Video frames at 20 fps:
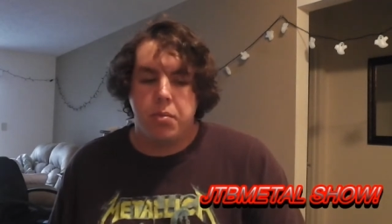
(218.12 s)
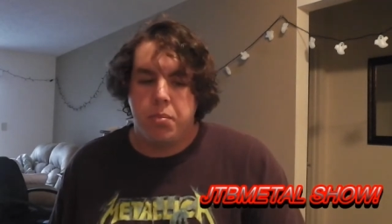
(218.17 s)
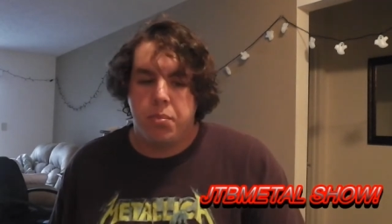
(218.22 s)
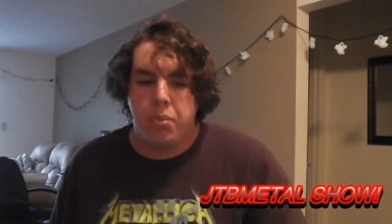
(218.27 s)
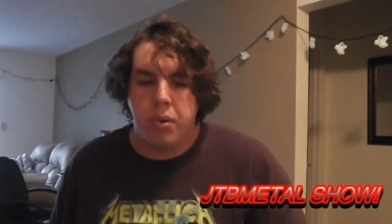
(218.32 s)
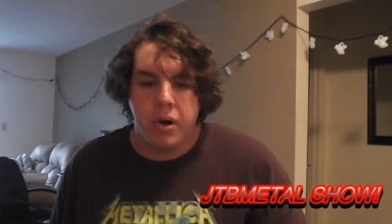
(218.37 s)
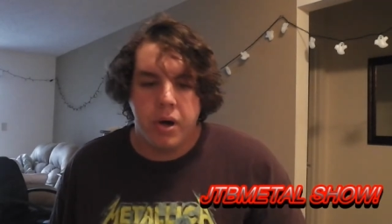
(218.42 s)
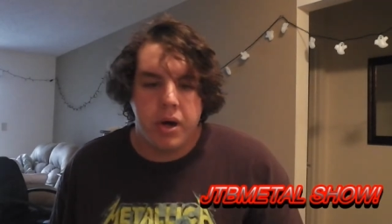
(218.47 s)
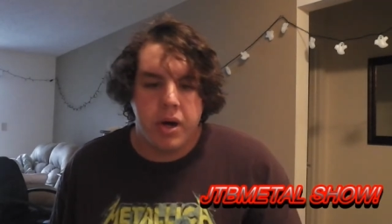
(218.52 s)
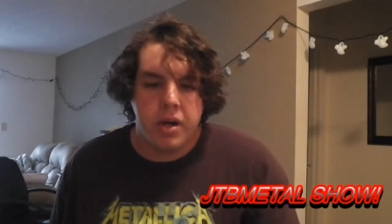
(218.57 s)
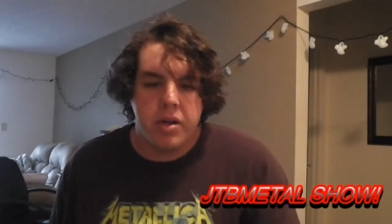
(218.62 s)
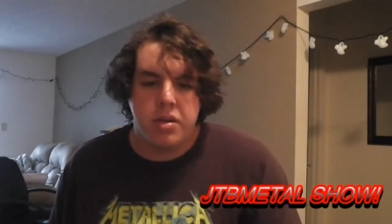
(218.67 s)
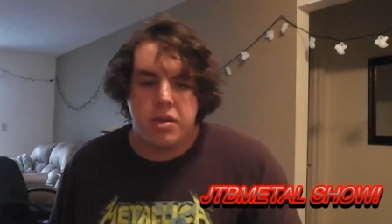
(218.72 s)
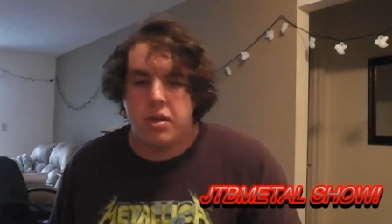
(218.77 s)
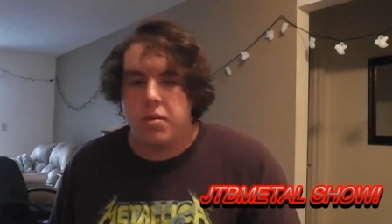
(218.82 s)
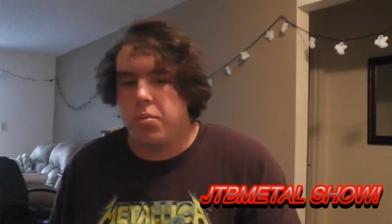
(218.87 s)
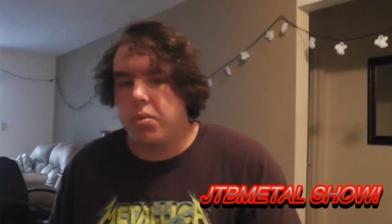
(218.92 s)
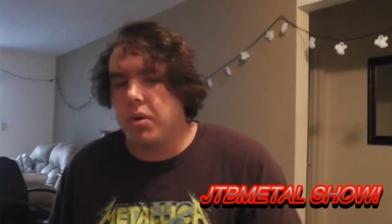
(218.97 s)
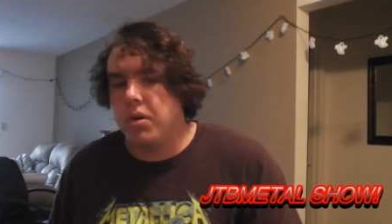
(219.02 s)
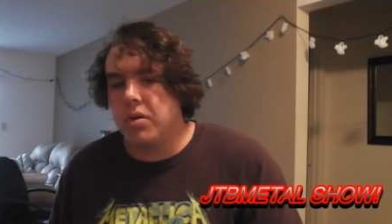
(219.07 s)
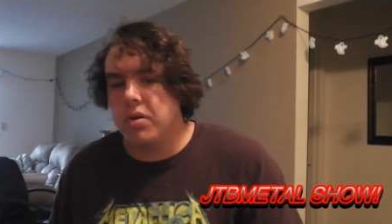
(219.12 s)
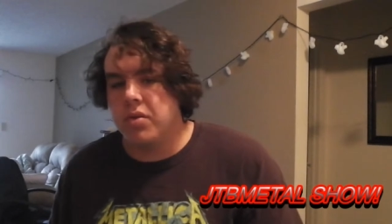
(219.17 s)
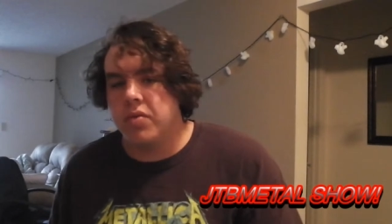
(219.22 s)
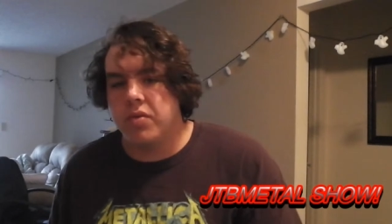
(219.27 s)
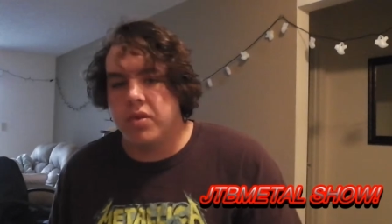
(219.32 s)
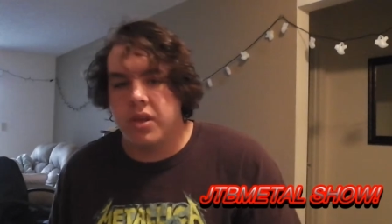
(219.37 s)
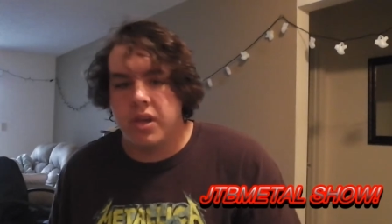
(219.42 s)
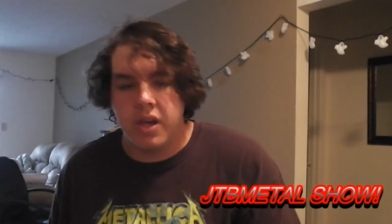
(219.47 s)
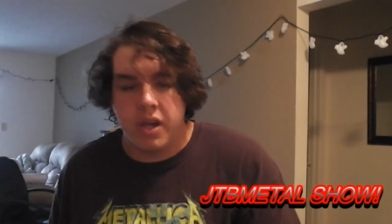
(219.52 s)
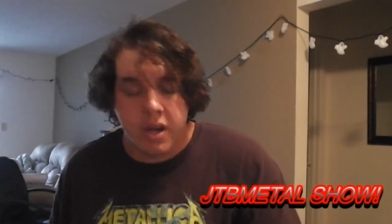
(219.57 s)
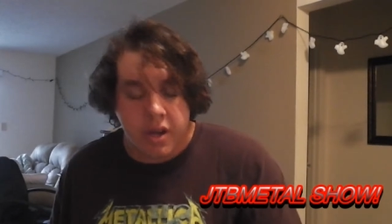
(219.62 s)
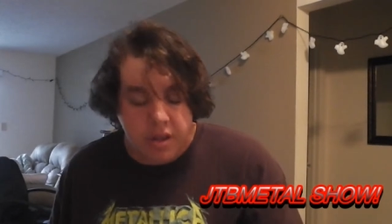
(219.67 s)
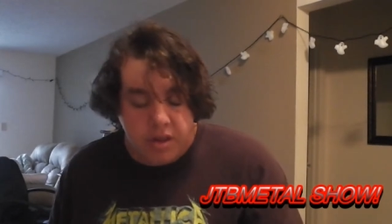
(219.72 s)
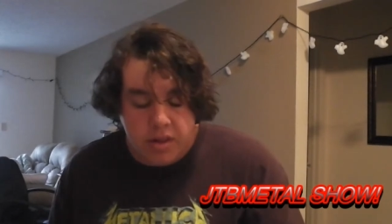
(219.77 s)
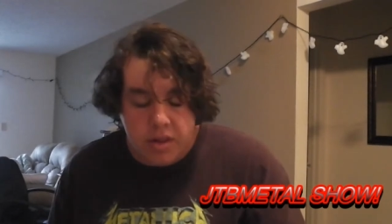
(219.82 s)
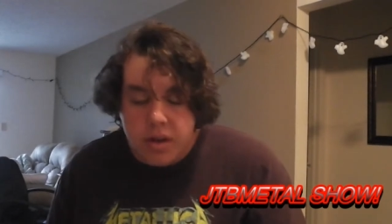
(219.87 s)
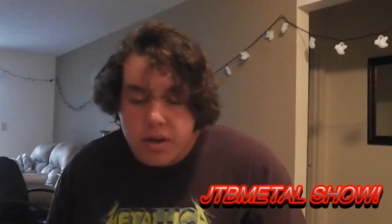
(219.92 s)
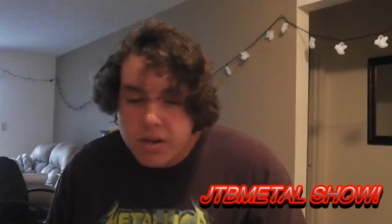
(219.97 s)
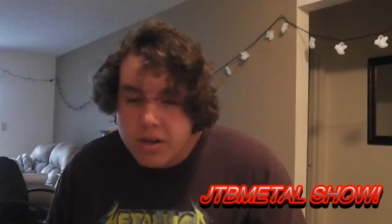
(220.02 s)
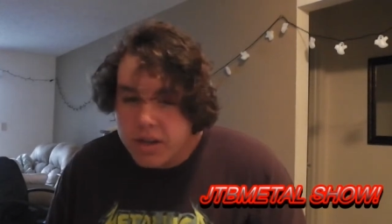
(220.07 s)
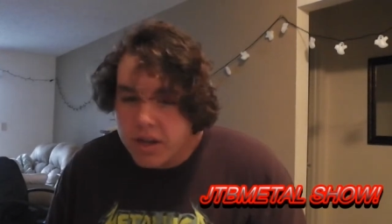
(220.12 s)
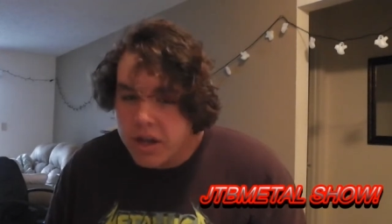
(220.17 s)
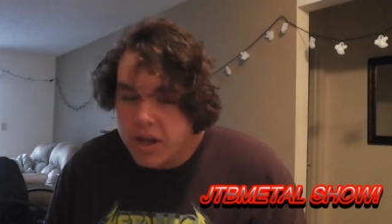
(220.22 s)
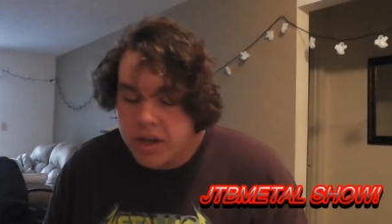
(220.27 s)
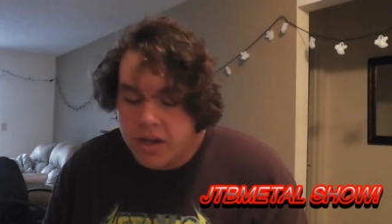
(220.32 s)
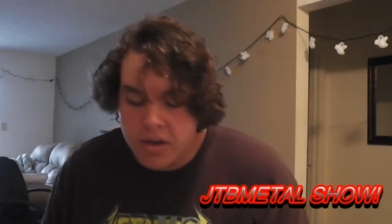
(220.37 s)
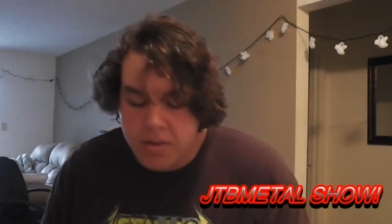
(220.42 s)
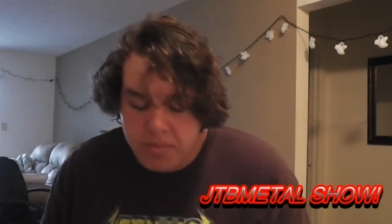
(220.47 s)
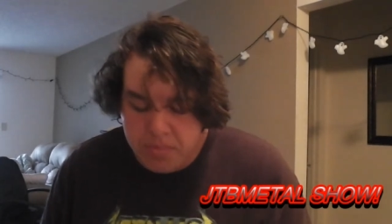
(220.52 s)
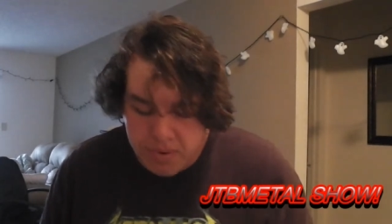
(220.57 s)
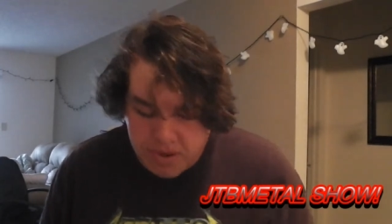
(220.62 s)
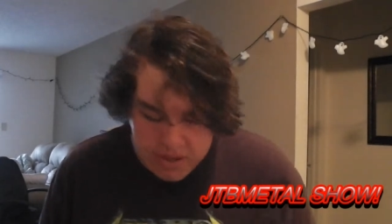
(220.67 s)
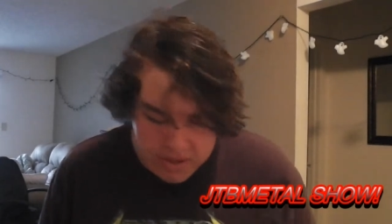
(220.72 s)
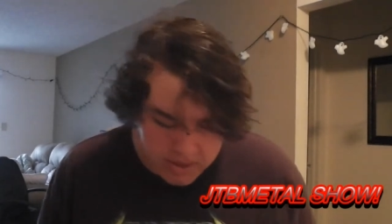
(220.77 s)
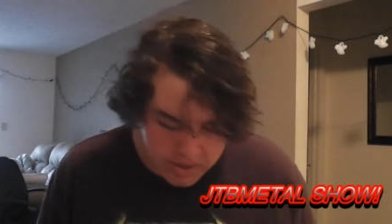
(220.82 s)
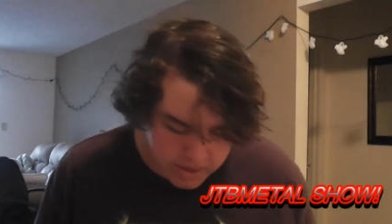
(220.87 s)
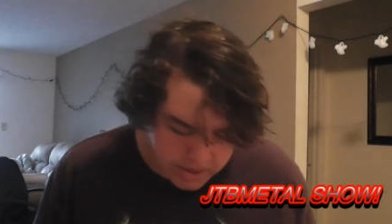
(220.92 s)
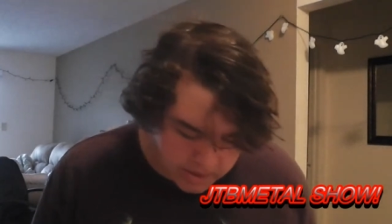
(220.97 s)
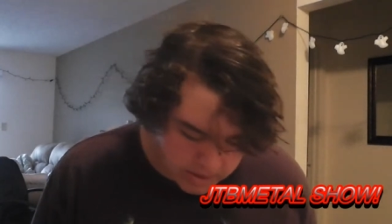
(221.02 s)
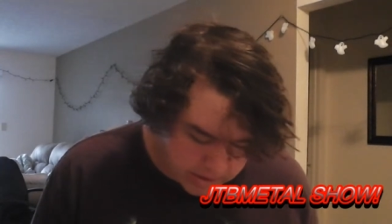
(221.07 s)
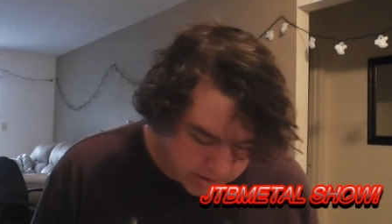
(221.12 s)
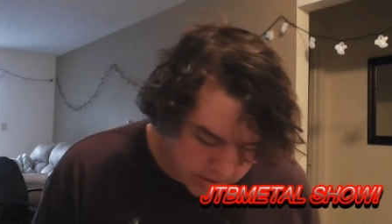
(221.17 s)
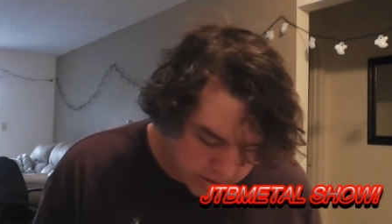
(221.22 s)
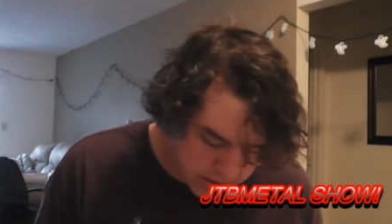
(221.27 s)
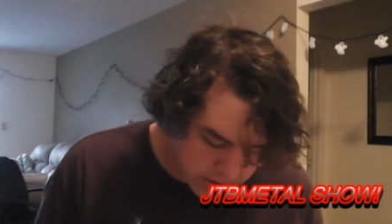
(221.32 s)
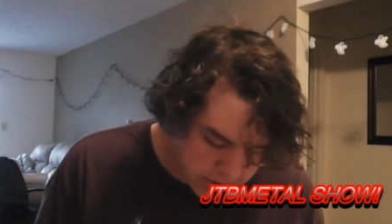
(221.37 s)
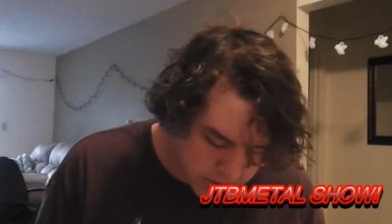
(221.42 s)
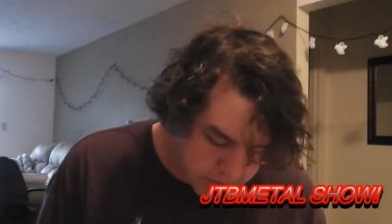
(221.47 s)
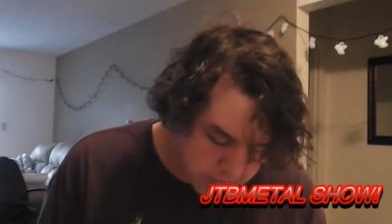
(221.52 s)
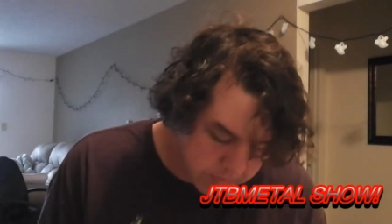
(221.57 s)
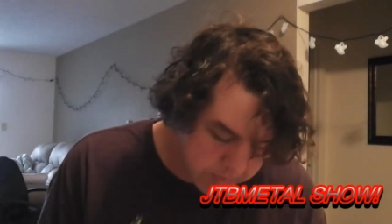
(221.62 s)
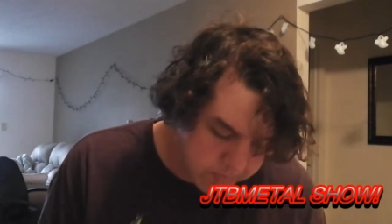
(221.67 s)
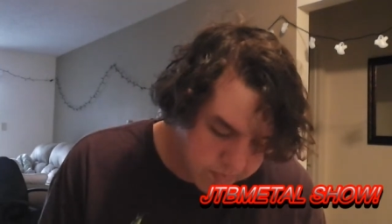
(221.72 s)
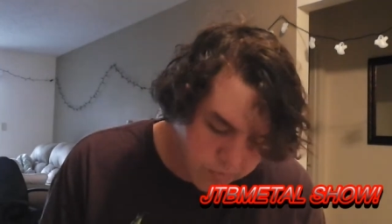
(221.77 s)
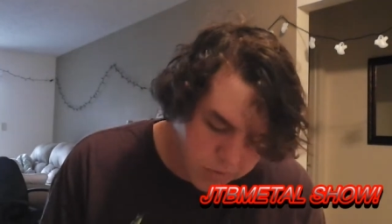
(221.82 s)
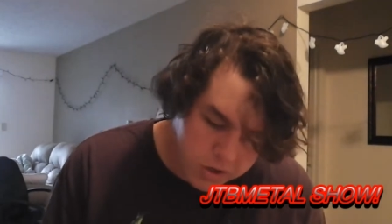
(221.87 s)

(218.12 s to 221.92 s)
But supposedly, and it looks like him in, in the, um,